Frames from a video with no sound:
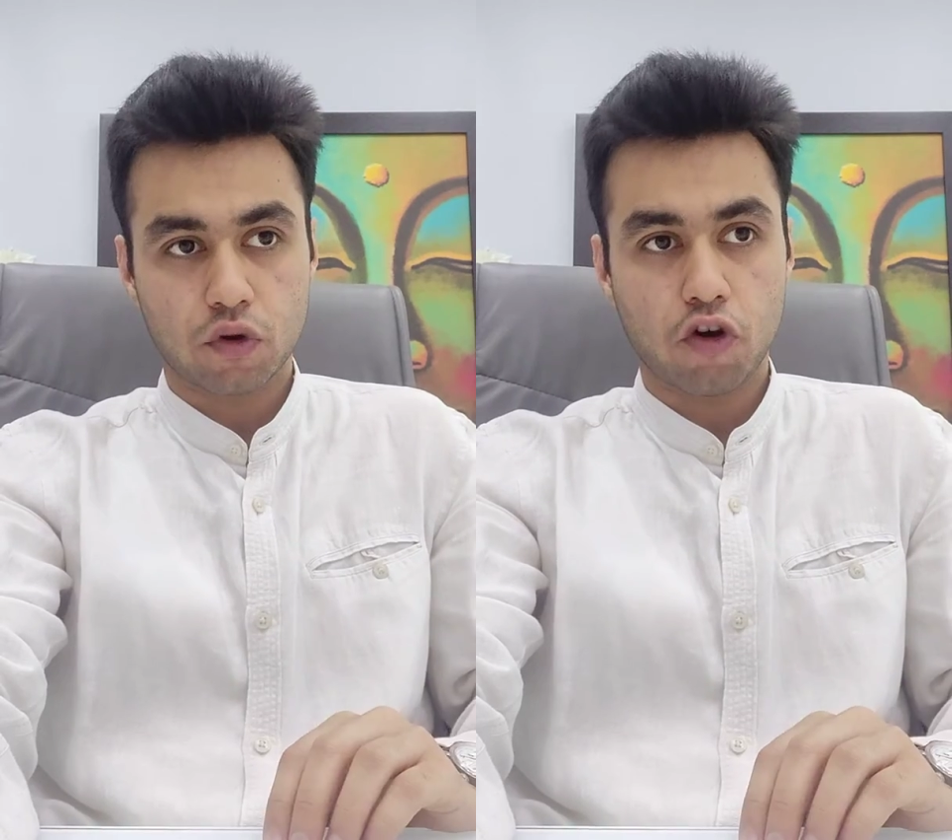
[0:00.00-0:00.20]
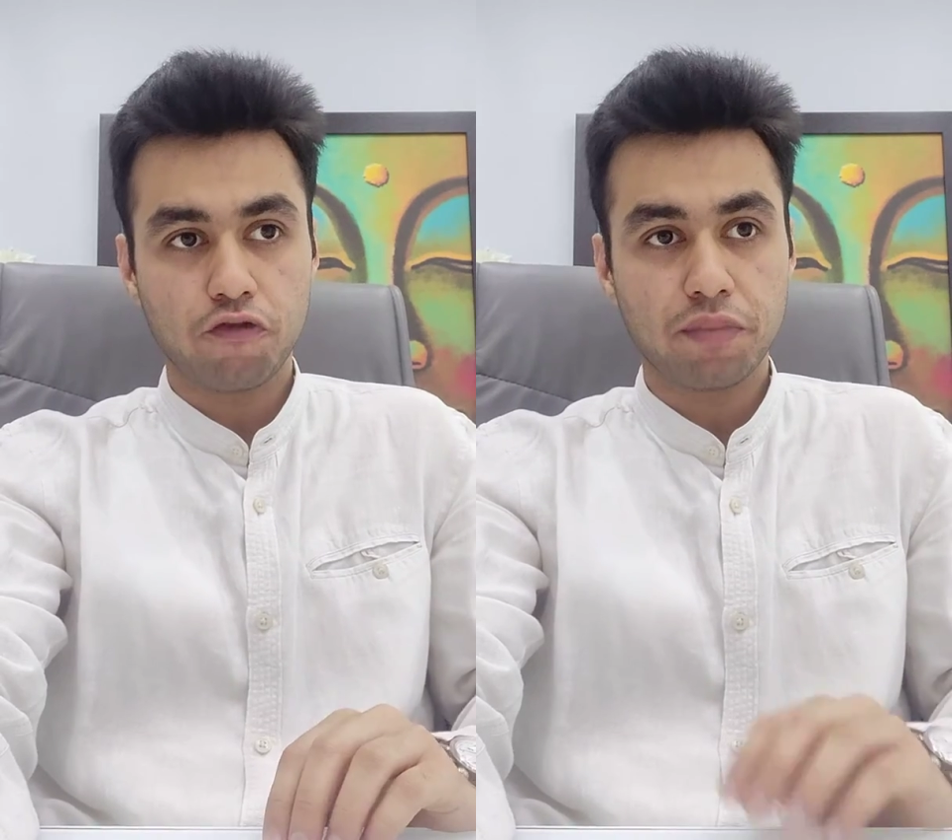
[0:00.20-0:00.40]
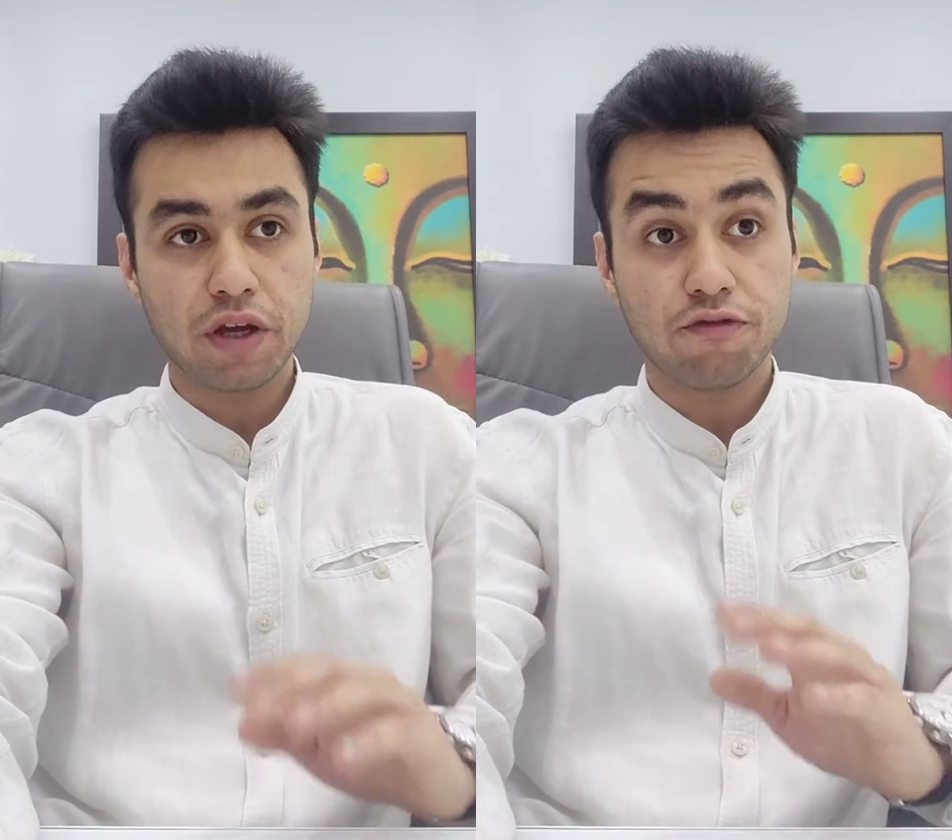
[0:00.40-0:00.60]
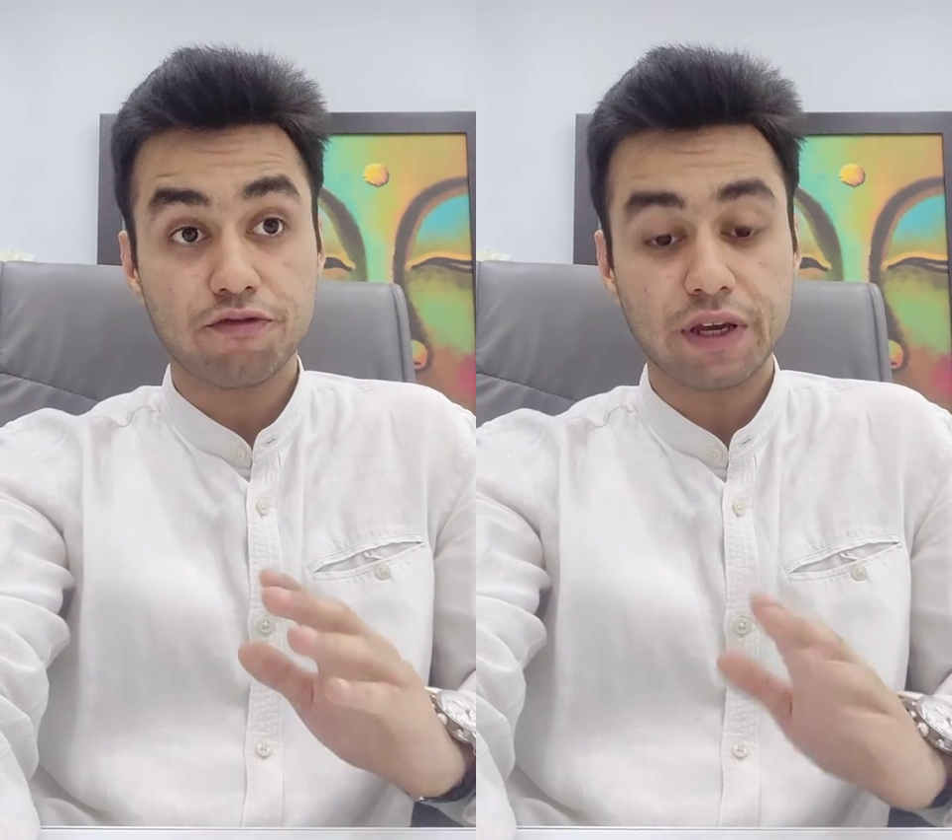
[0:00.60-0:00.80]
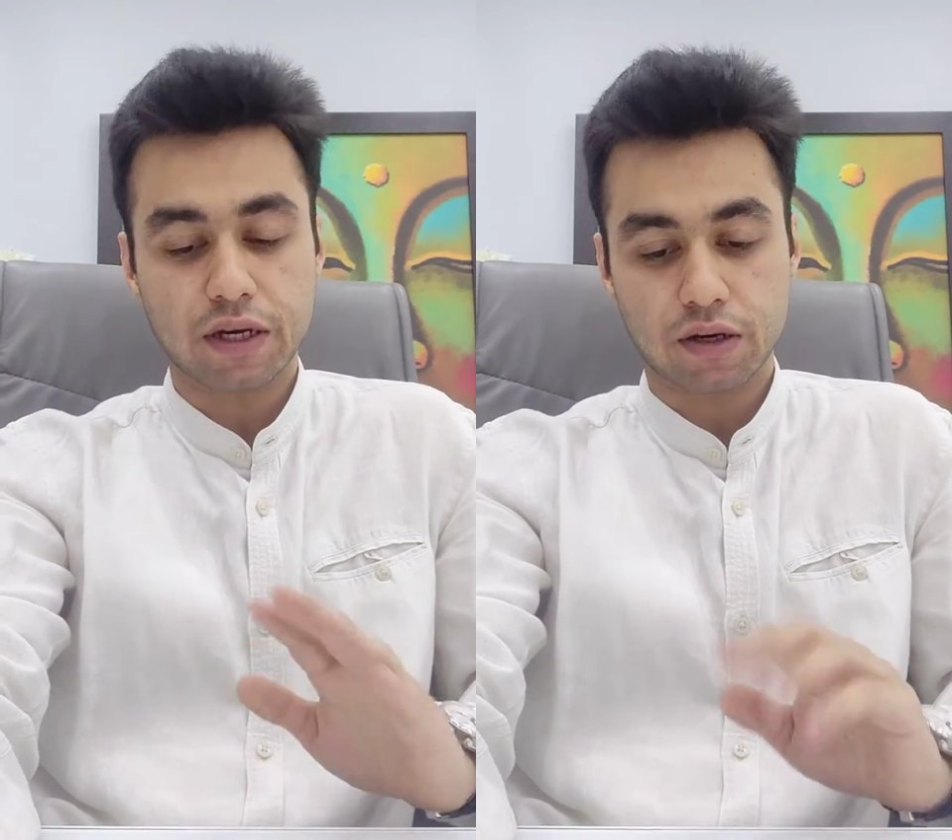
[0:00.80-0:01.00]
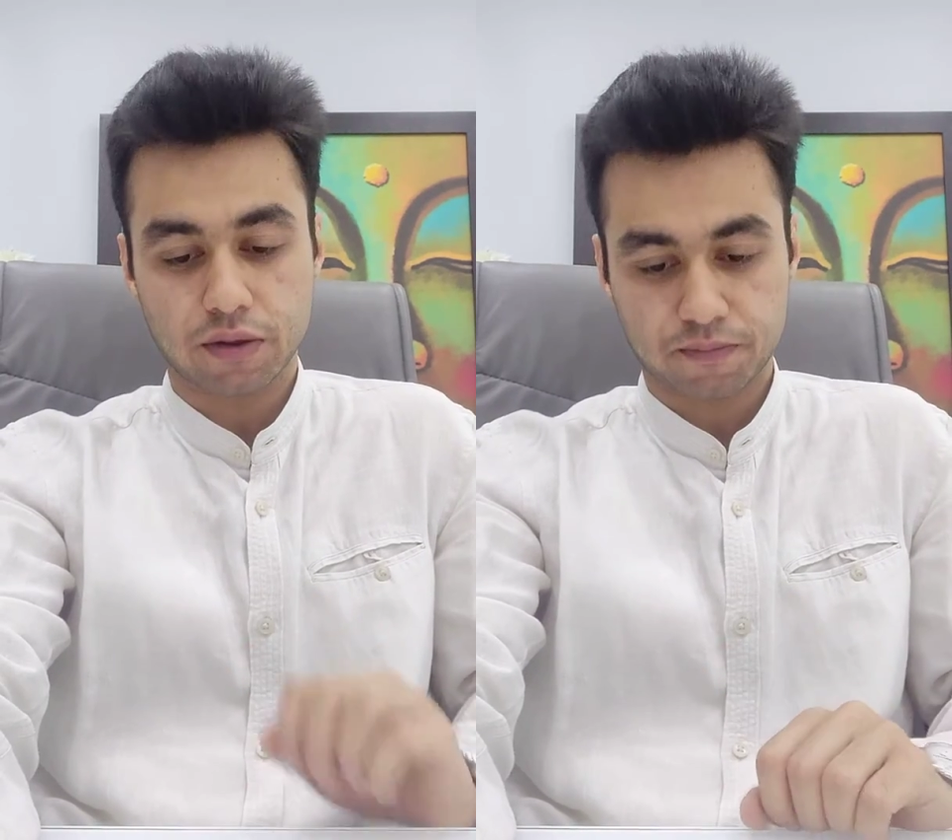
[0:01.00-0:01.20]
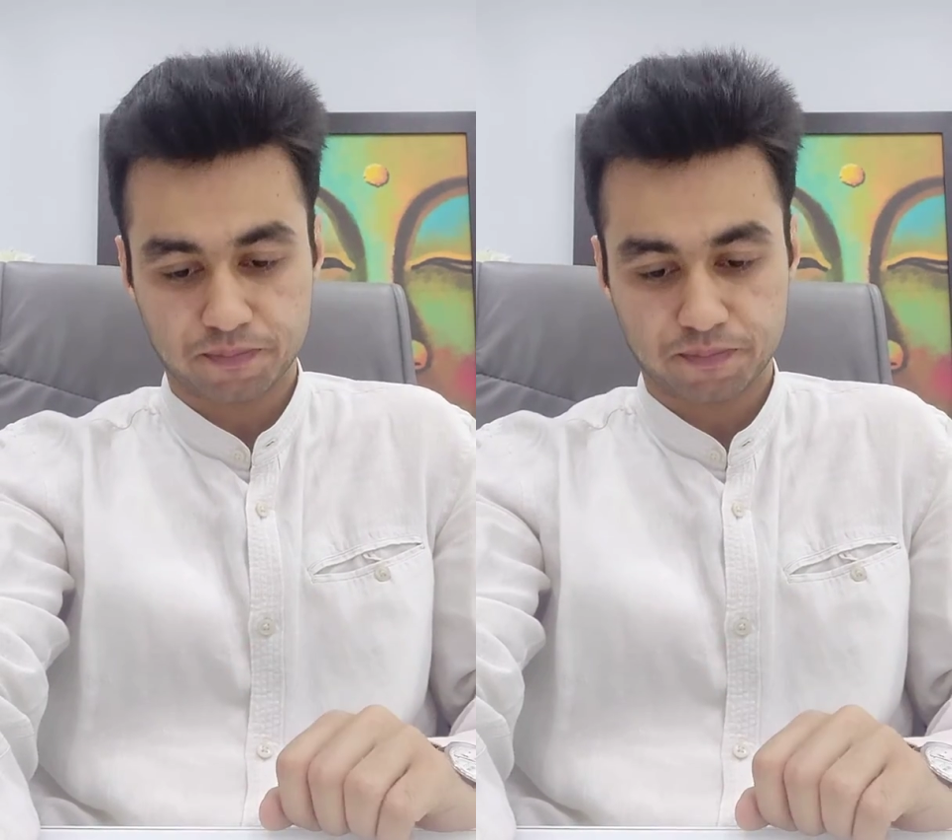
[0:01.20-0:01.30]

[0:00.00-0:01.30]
of being weak,